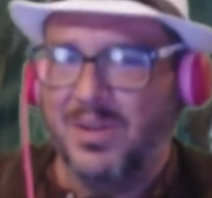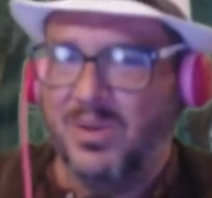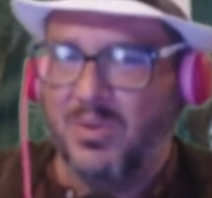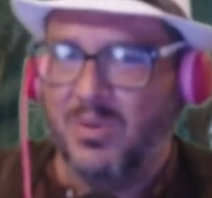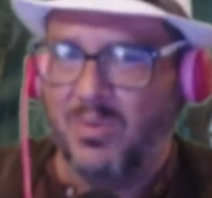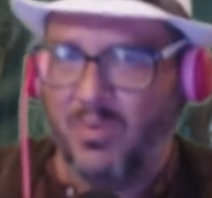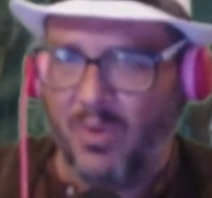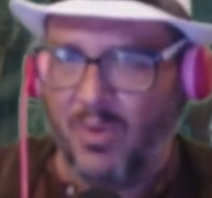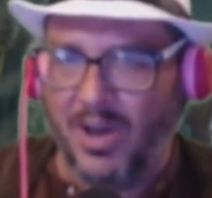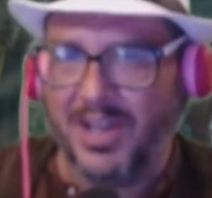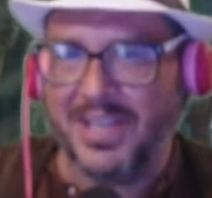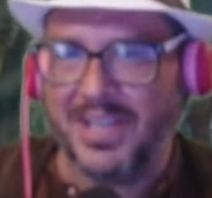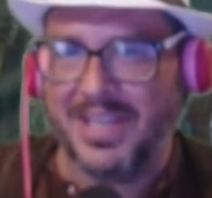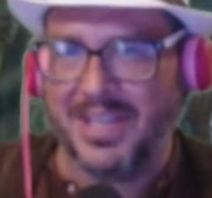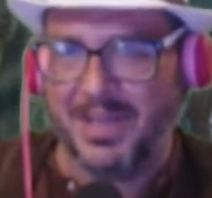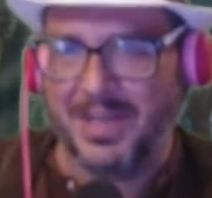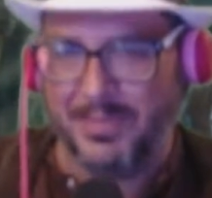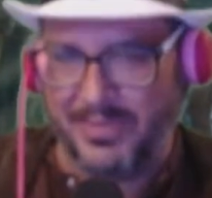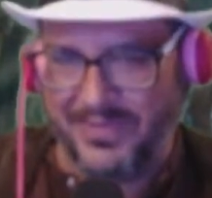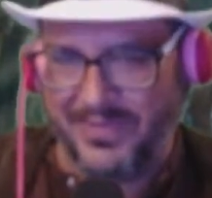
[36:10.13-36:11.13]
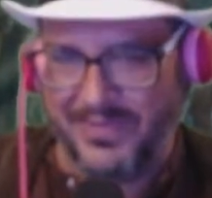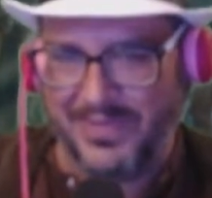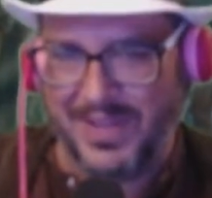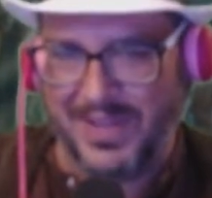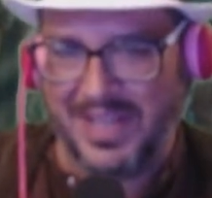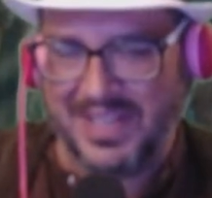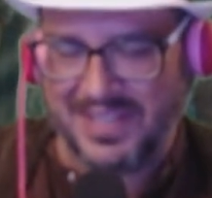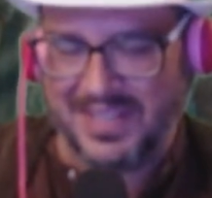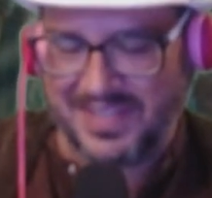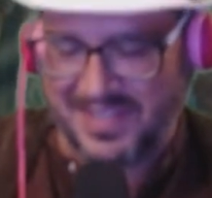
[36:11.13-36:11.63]
walking up a
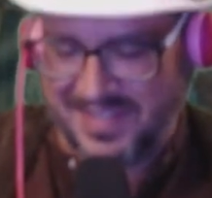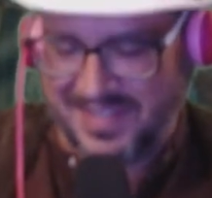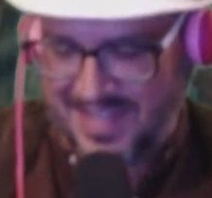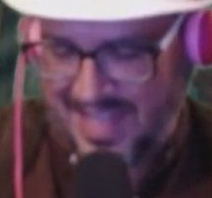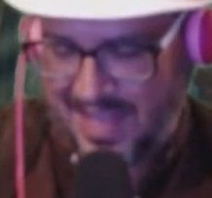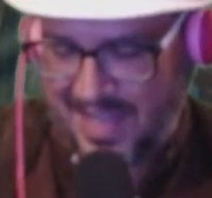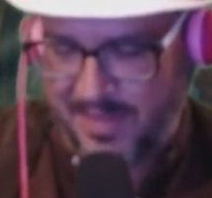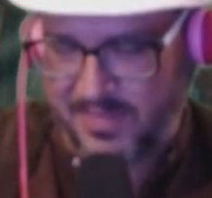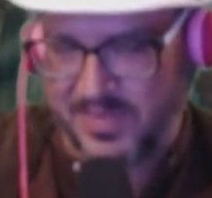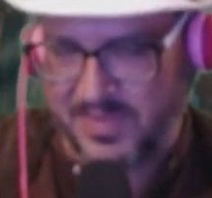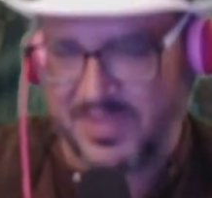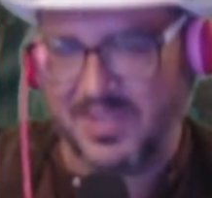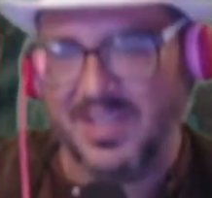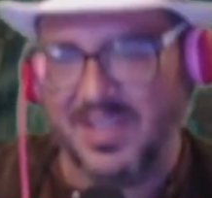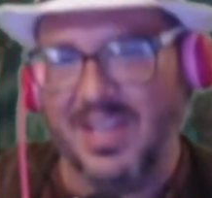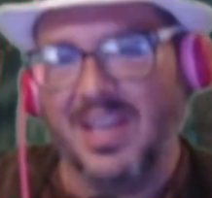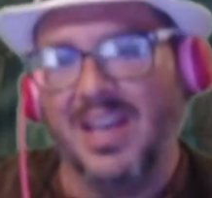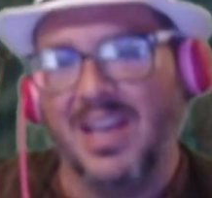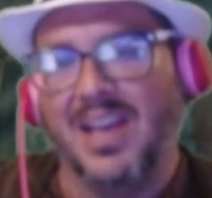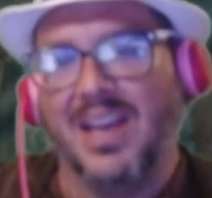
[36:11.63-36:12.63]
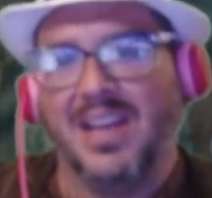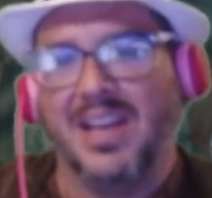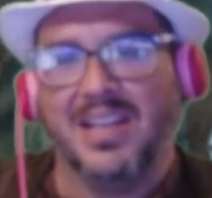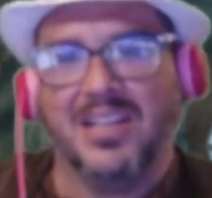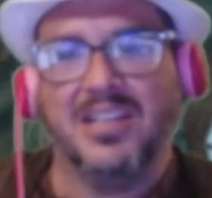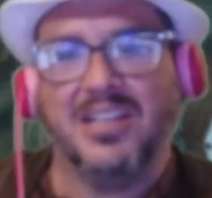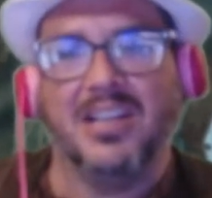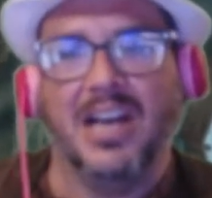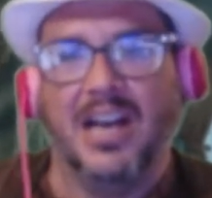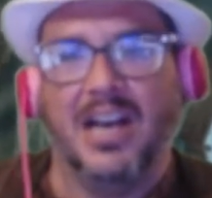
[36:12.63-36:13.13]
flight of steps,
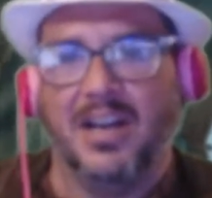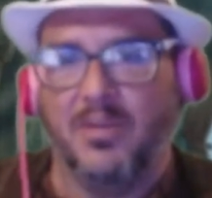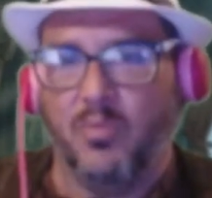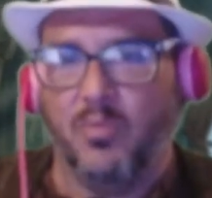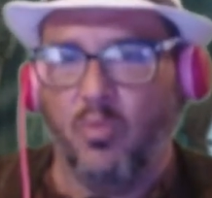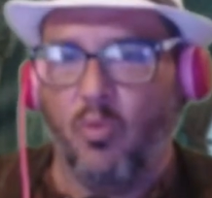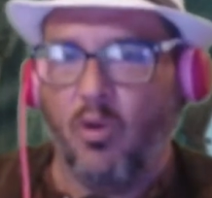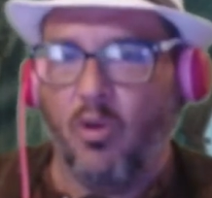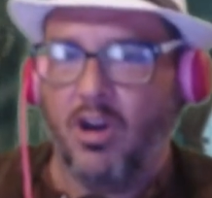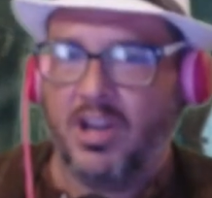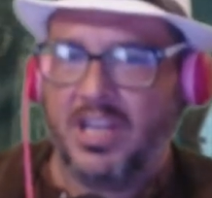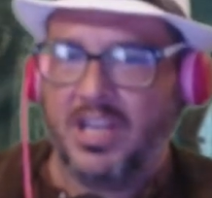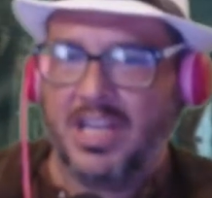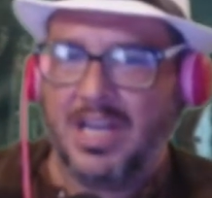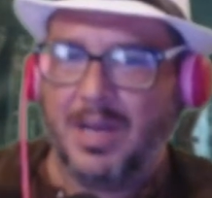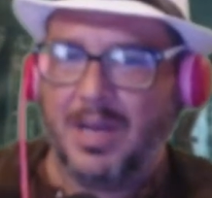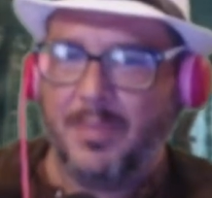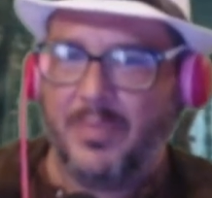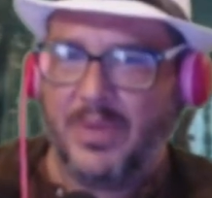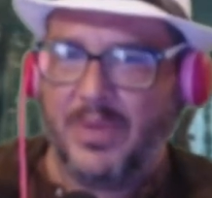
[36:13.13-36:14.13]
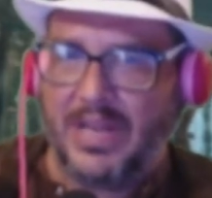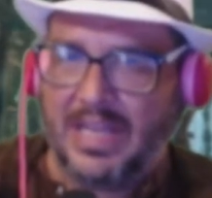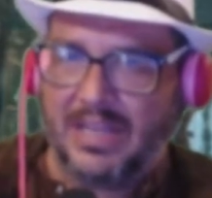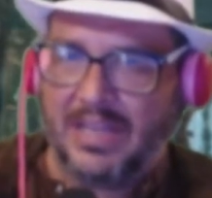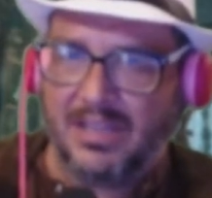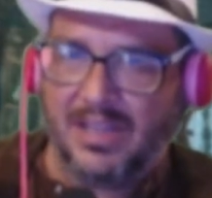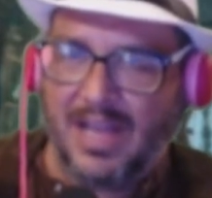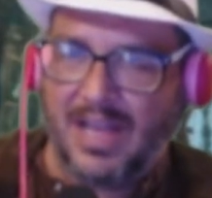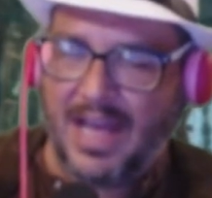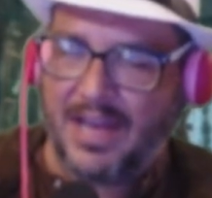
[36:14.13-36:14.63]
walking up an
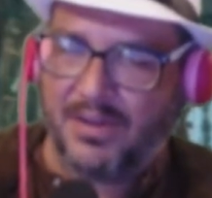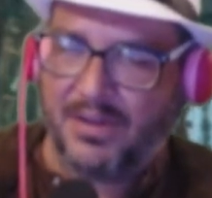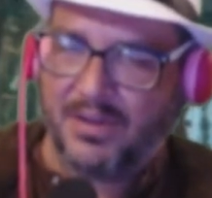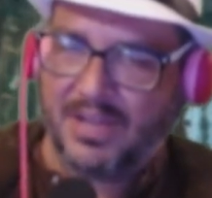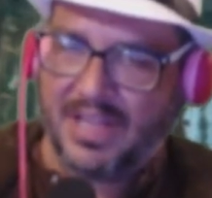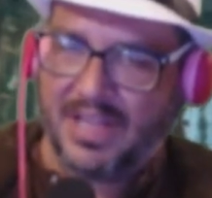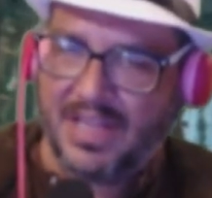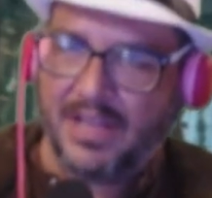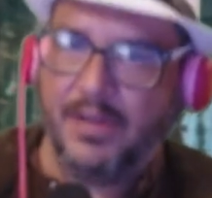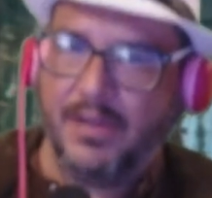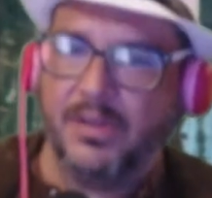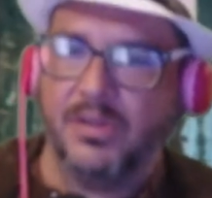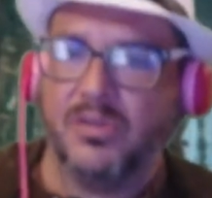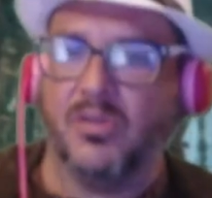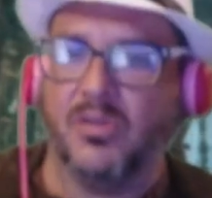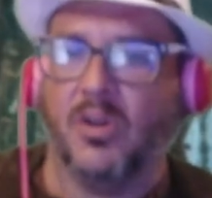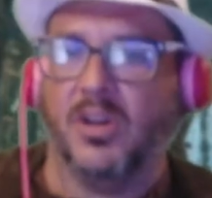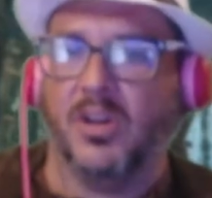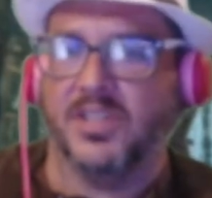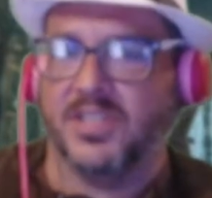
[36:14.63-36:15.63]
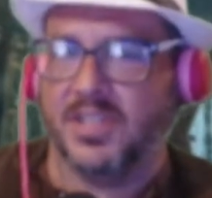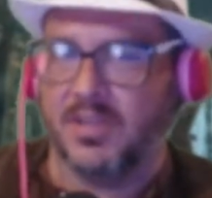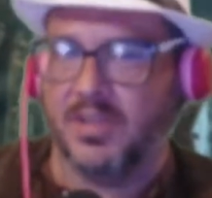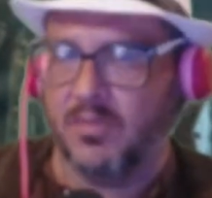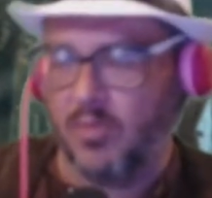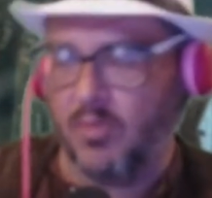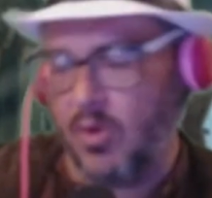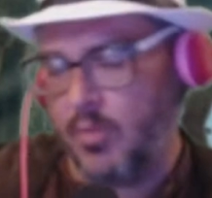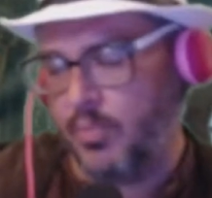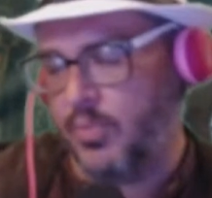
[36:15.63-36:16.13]
incline on a hill, crossing a
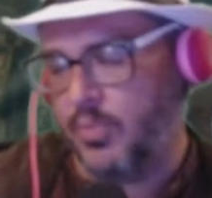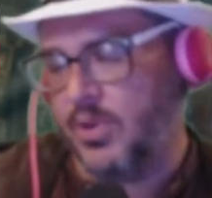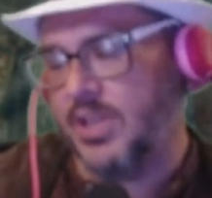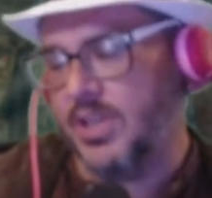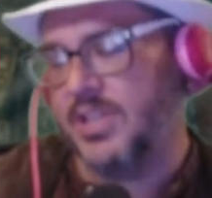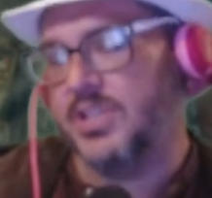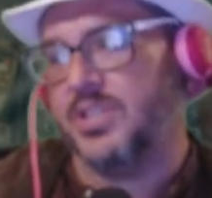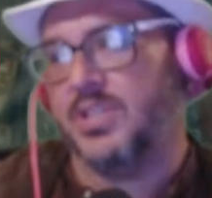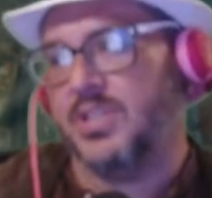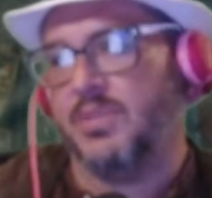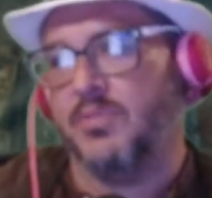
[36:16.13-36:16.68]
rope bridge.